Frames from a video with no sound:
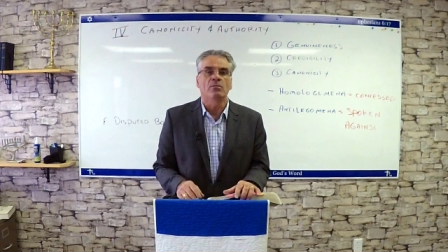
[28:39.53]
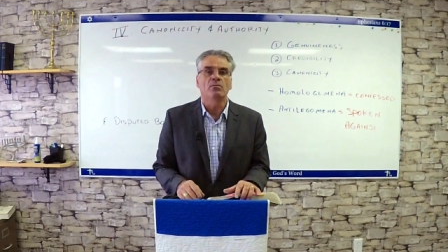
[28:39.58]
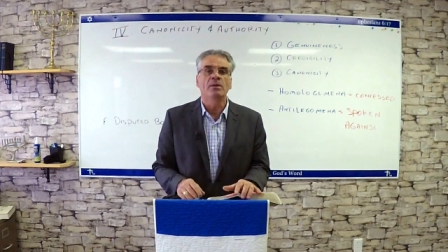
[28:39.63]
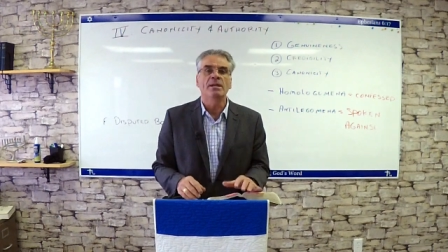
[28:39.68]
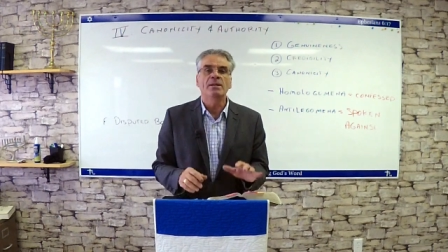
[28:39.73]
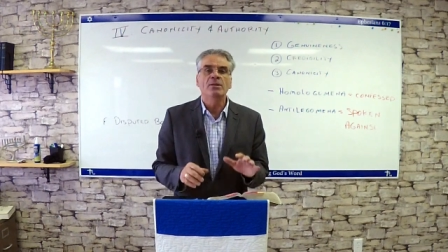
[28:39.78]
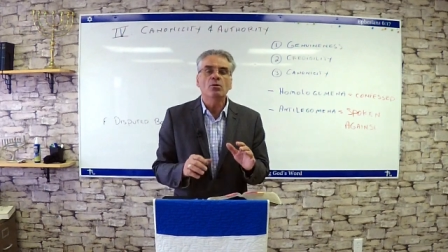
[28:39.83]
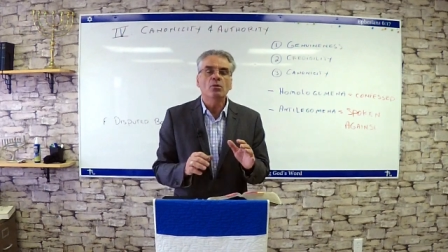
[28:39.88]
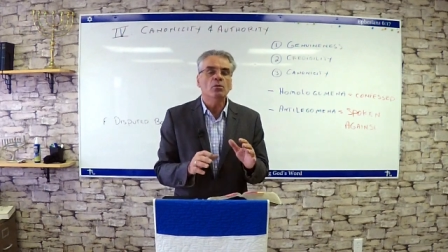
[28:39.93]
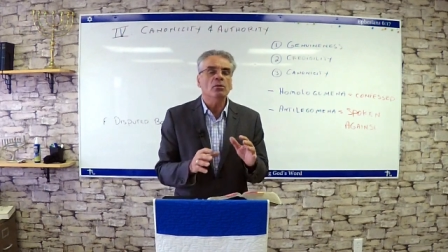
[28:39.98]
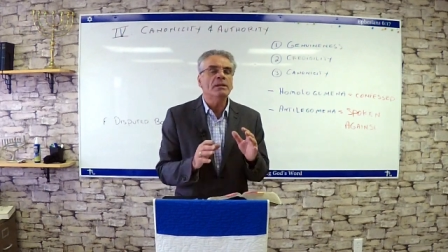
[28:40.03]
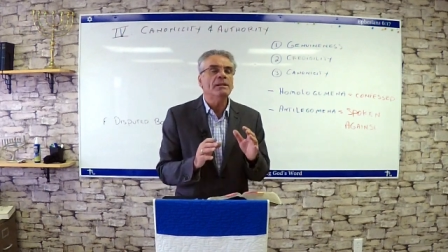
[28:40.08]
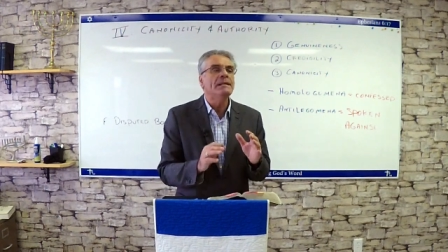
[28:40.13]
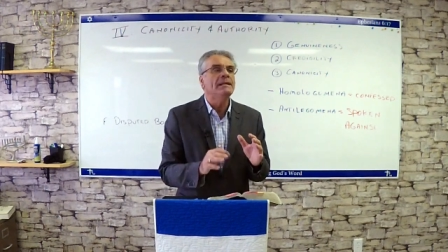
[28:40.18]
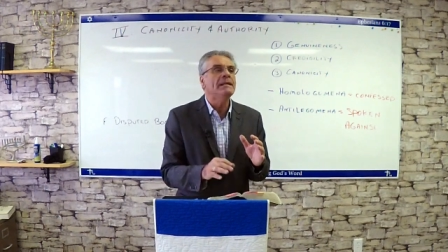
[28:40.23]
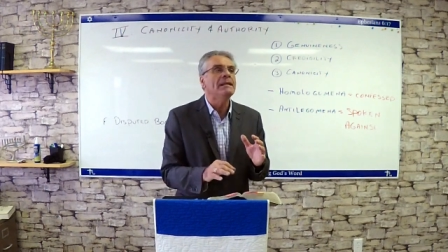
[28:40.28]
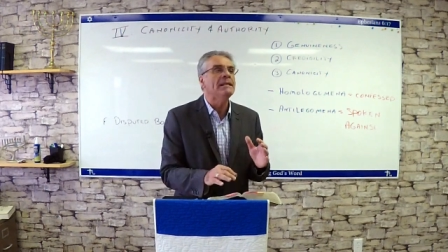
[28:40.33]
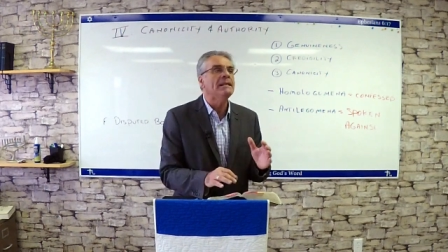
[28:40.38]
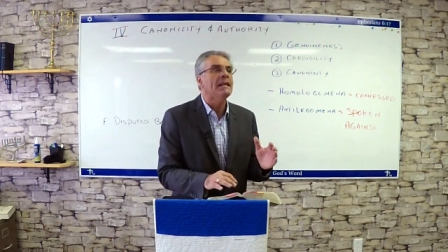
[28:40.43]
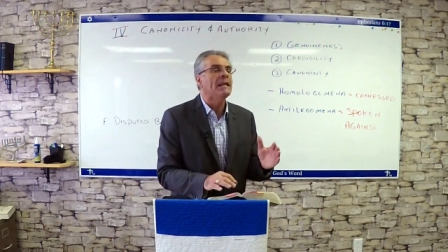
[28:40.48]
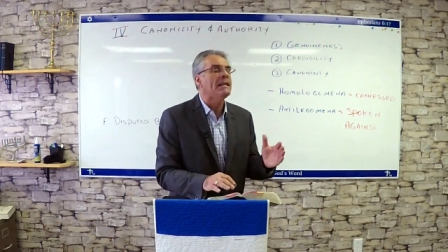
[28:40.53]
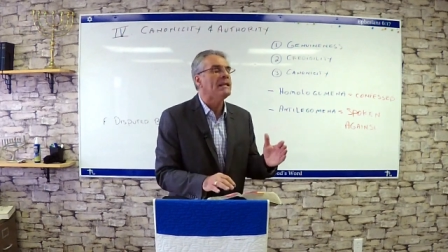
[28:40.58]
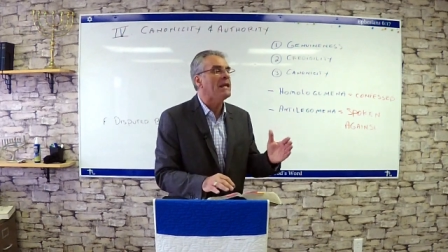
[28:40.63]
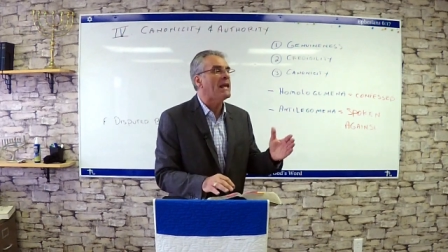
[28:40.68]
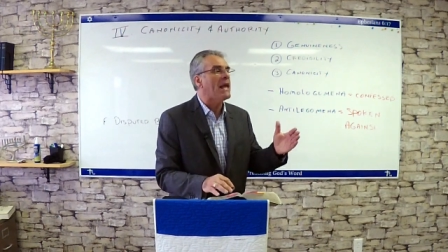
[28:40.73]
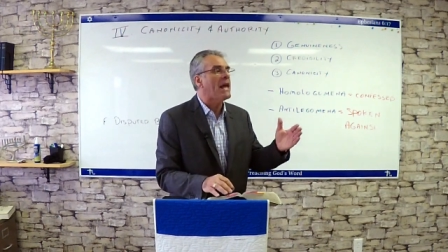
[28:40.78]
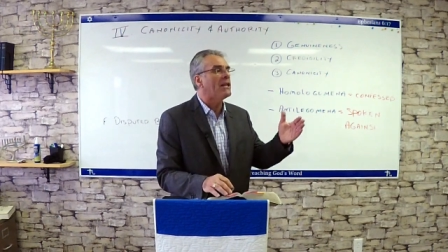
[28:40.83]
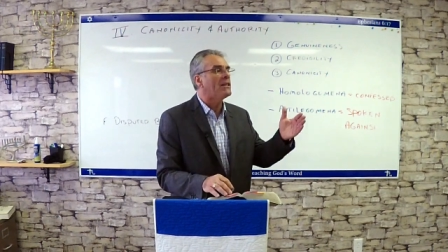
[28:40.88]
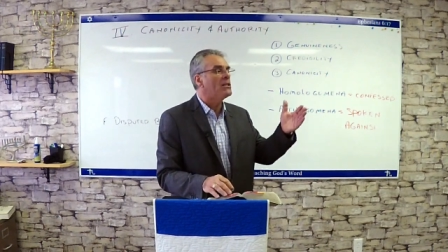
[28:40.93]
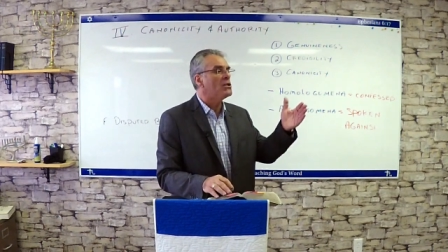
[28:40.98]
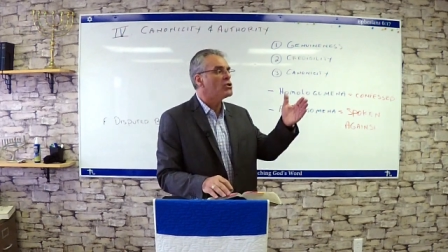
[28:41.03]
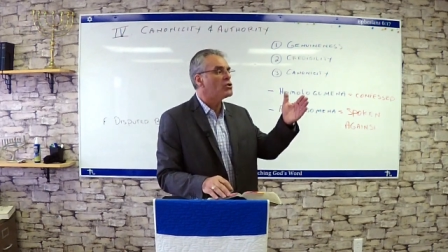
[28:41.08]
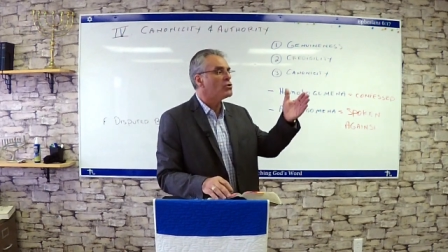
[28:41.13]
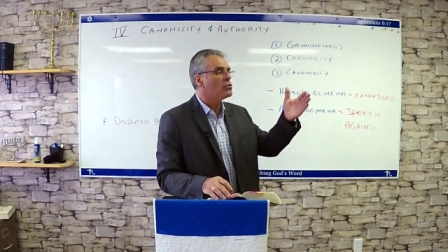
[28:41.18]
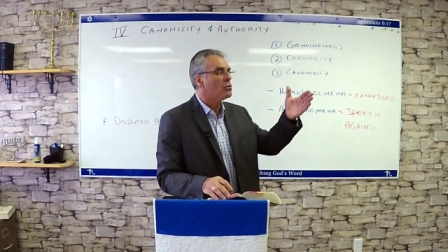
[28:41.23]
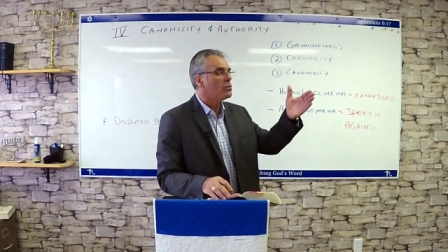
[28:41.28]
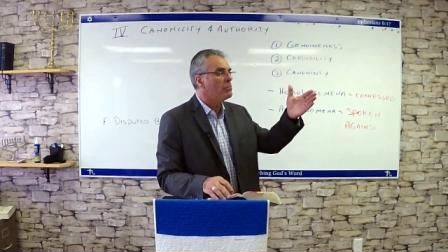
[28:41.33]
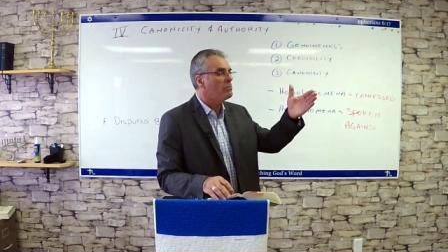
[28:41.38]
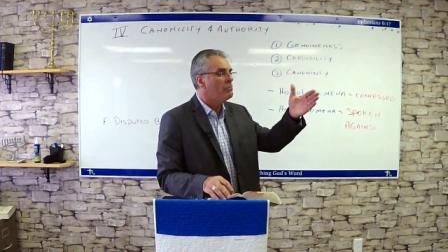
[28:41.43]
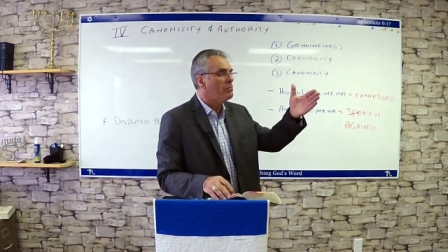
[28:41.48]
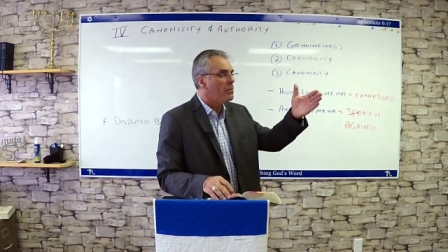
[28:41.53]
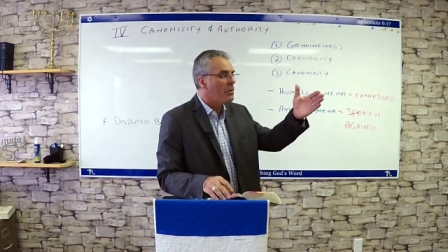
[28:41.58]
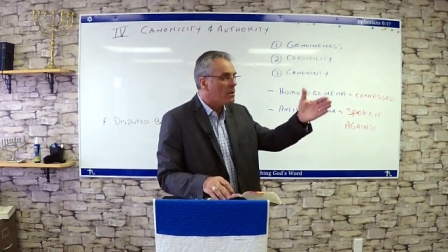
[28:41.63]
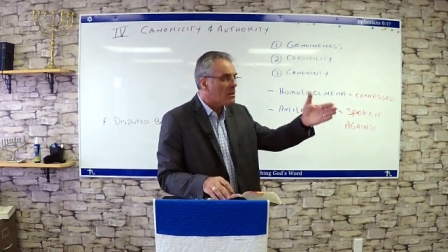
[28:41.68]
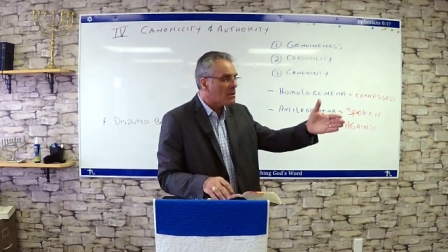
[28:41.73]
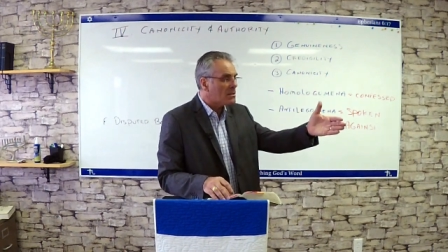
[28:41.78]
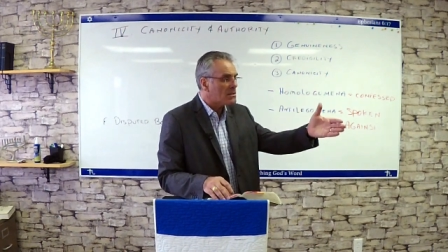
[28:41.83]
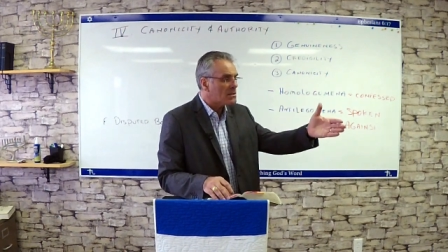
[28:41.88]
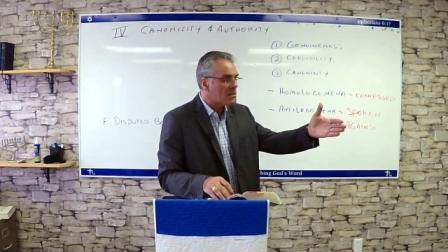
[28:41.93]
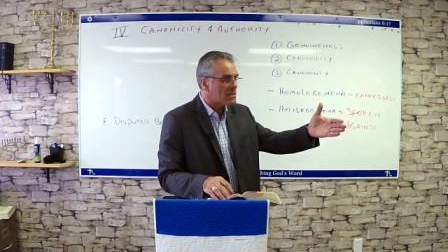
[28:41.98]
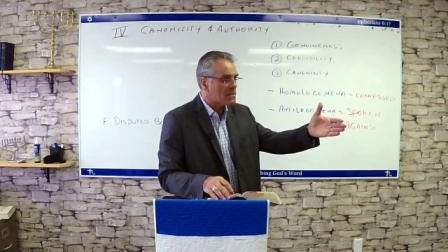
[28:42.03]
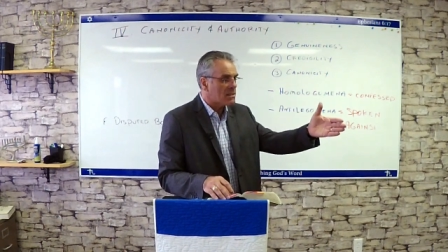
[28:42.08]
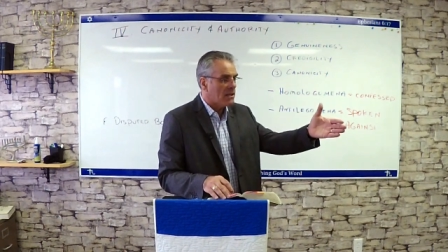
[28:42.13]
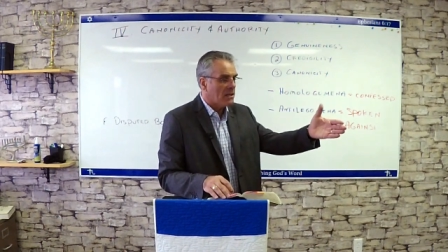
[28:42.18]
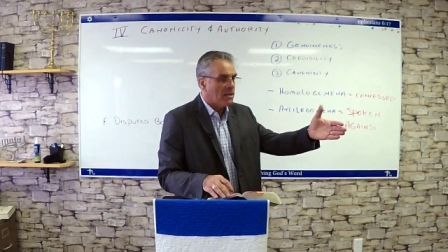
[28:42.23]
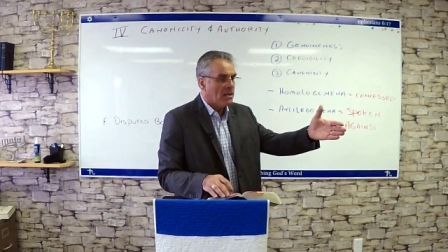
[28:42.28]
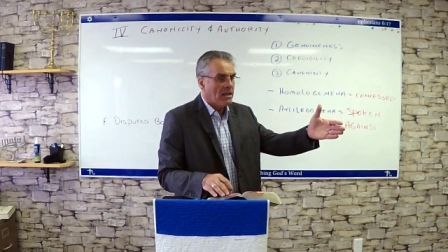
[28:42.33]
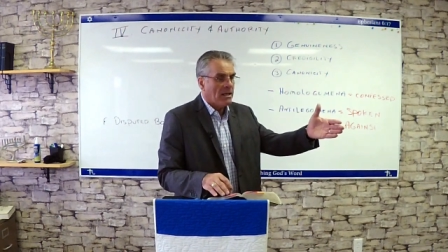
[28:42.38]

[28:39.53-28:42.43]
We don't need any additional books,